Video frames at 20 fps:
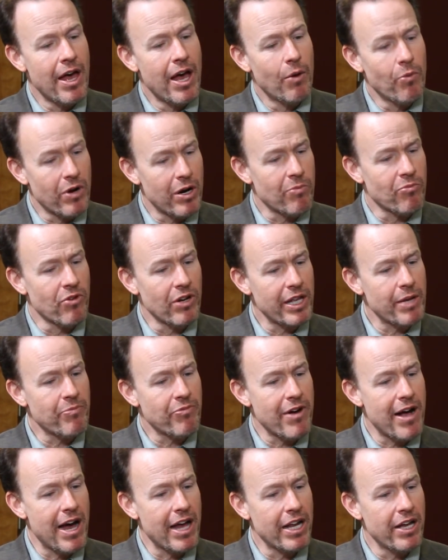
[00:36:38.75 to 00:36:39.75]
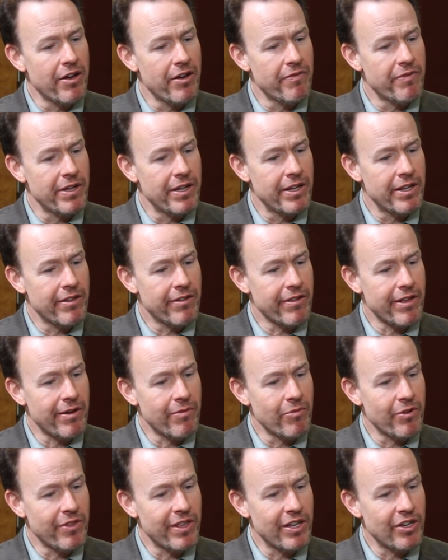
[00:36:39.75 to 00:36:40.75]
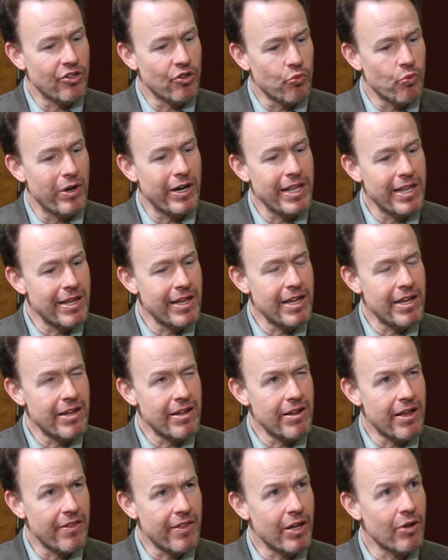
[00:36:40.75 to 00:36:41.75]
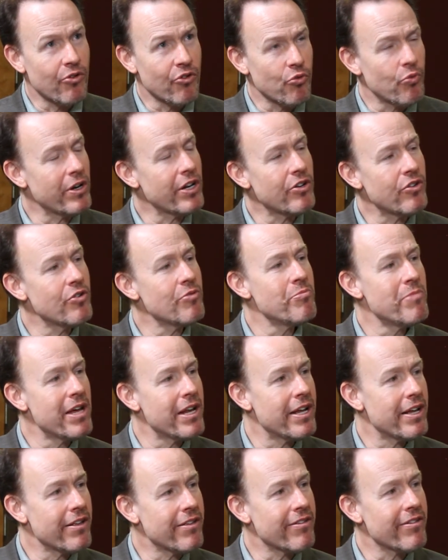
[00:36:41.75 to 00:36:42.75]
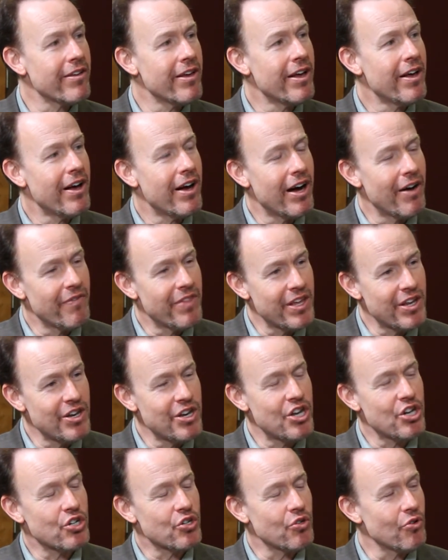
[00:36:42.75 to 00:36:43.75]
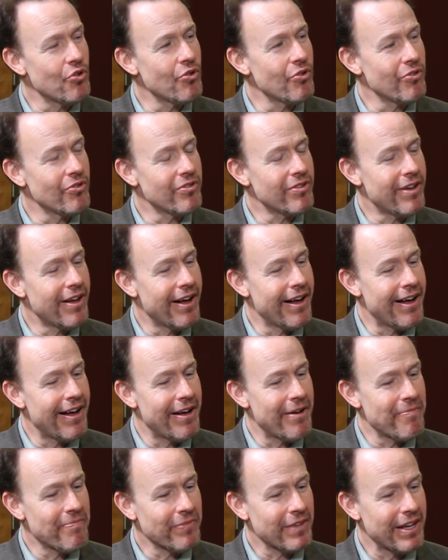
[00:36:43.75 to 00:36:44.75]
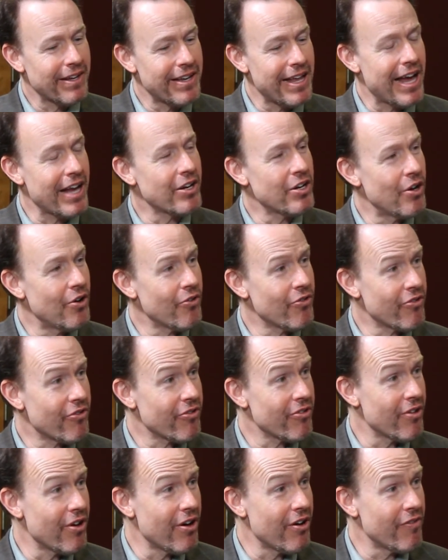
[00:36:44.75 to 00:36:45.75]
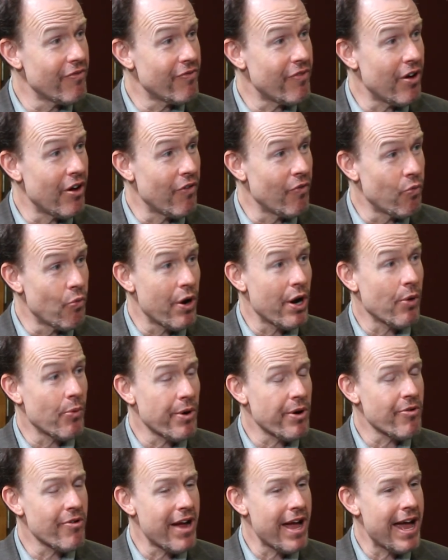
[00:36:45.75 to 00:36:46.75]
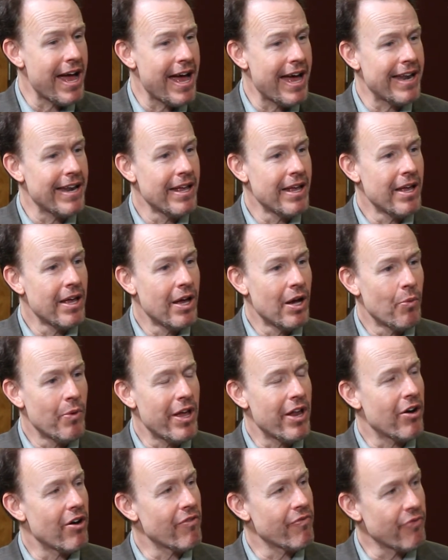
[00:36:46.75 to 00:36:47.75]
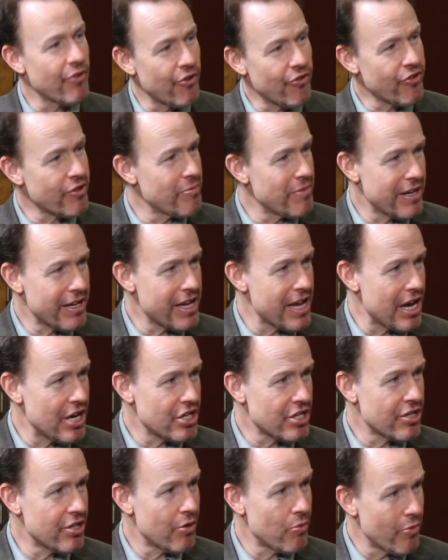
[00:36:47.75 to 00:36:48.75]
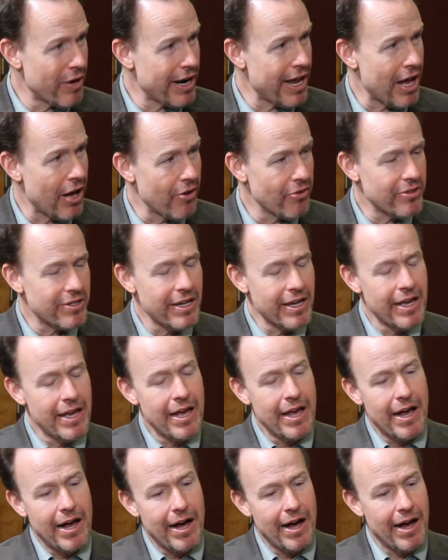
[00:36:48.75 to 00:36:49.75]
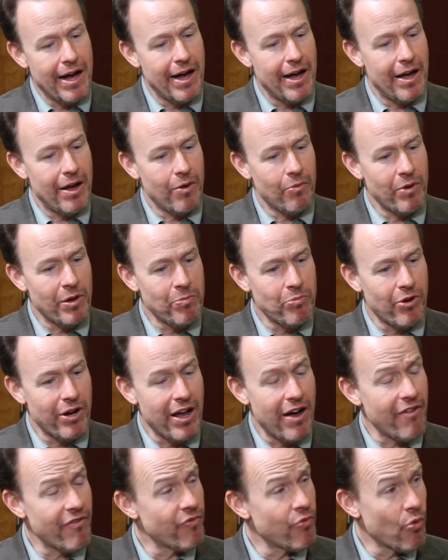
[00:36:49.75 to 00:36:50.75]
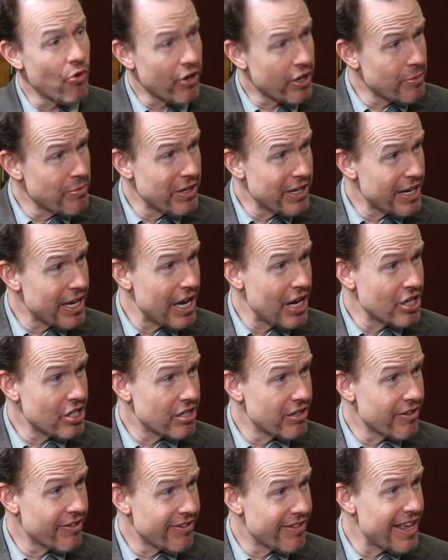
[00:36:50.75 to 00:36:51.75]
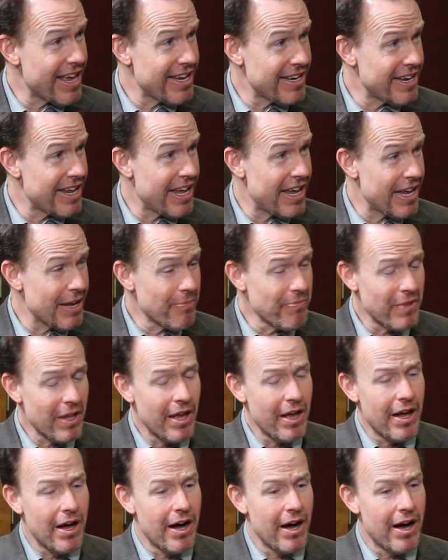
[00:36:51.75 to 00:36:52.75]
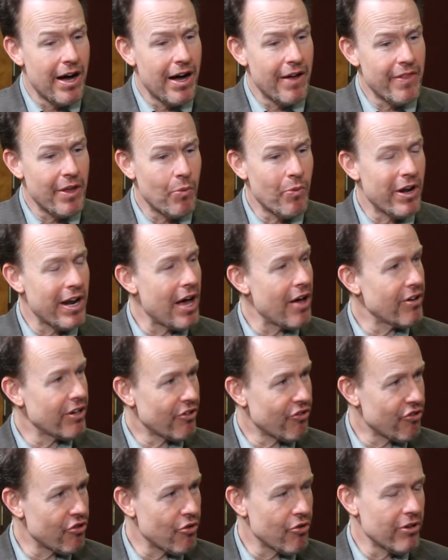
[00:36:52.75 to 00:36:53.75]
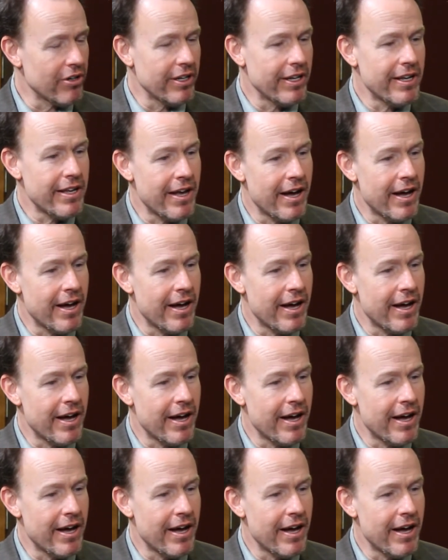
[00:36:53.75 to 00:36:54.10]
What I'm really proud of is within 22 minutes of the initial diagnosis of where we were at, we had our first communication that went out. We put out 4 communications that day that went out externally,